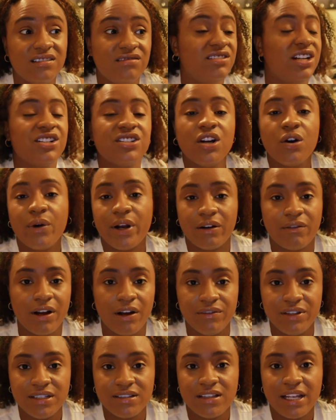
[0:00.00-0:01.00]
there's no way
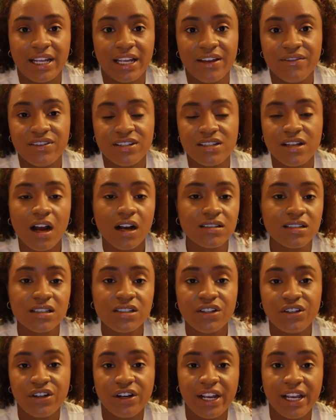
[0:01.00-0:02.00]
around this. Like if it's toxic
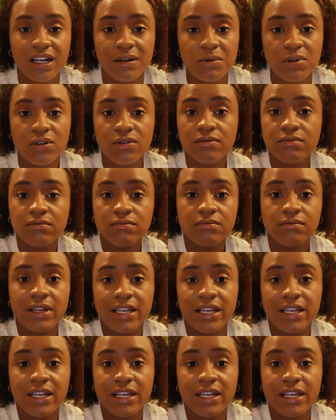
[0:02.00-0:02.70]
to your animal,